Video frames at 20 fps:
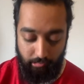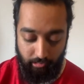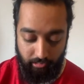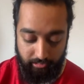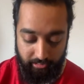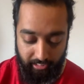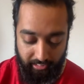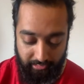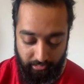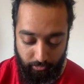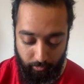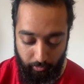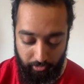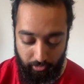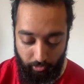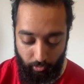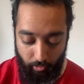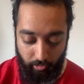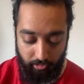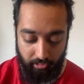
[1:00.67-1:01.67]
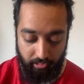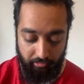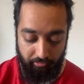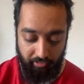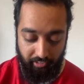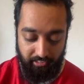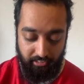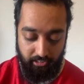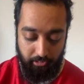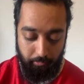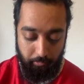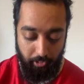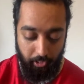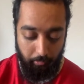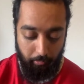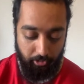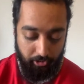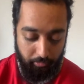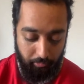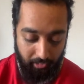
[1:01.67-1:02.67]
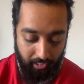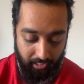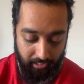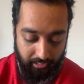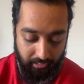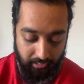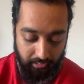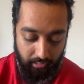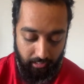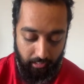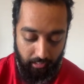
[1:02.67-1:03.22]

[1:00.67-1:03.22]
Hall 10s with all the defenses pretty much max.